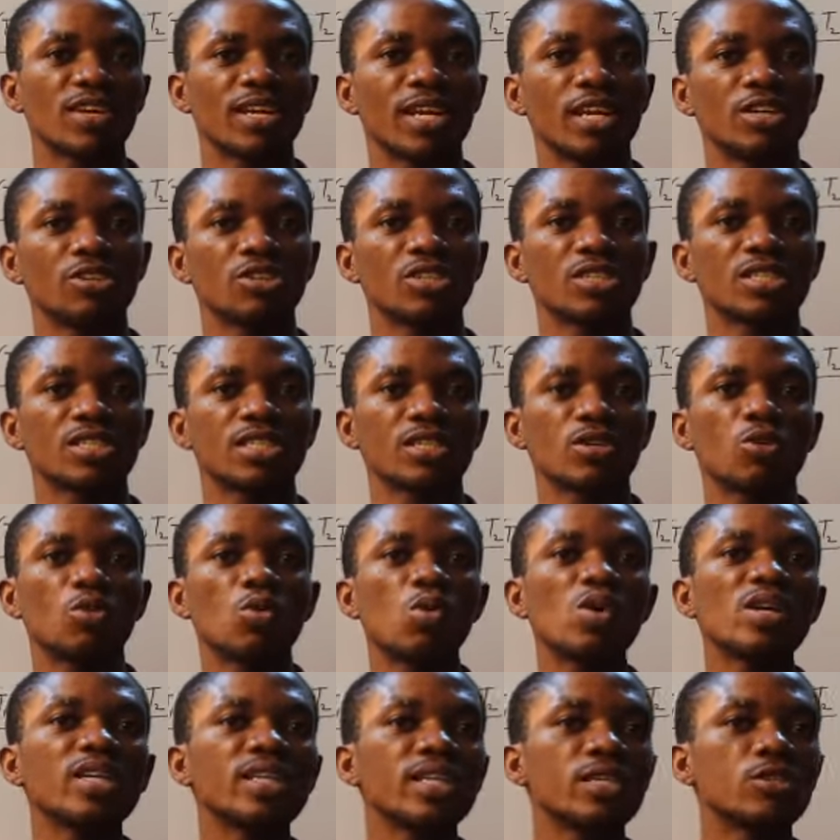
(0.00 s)
electricity
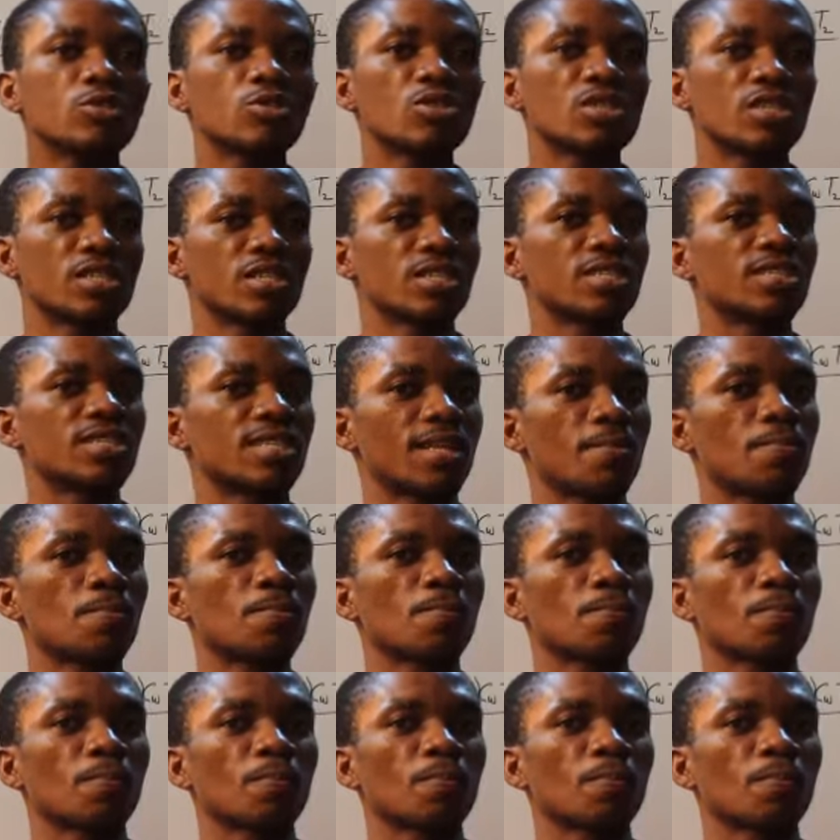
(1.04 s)
going into the system